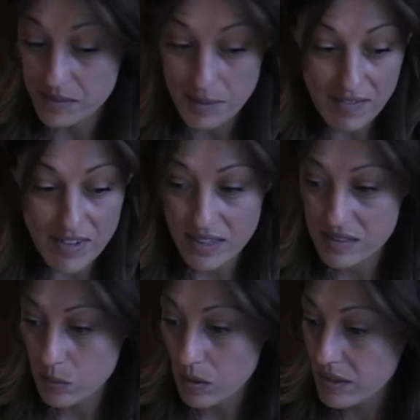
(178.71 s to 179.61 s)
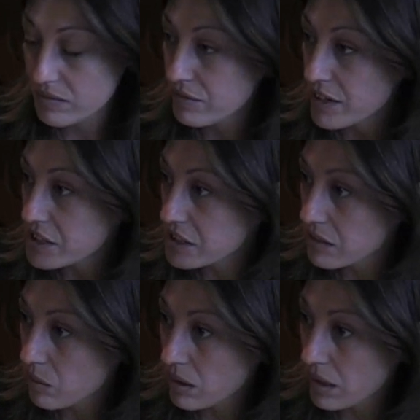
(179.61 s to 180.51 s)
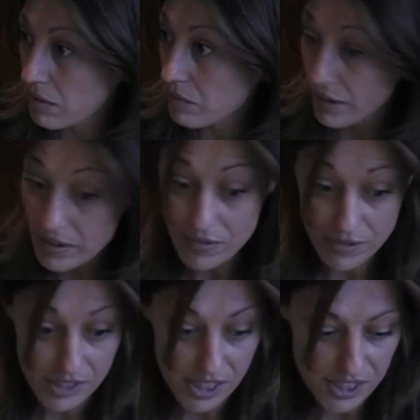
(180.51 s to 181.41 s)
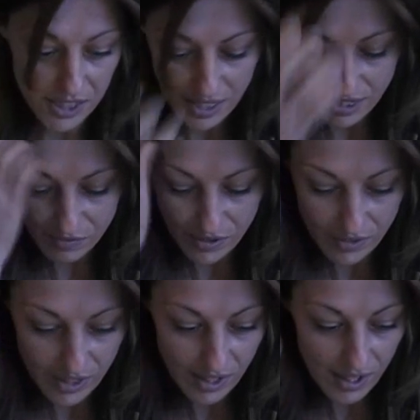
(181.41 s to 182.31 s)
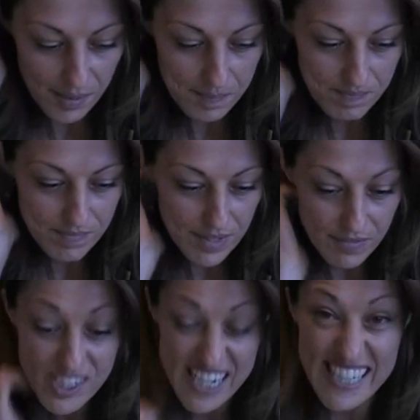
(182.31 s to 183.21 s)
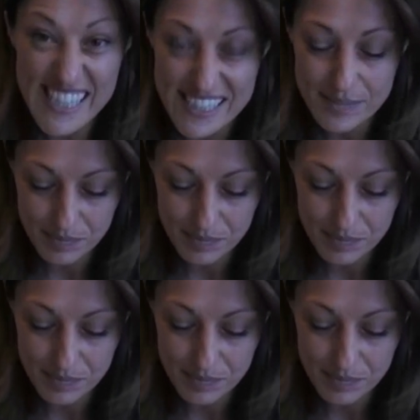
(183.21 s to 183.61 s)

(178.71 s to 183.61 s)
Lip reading: So everything's quite fresh and very fresh actually, and very tasty.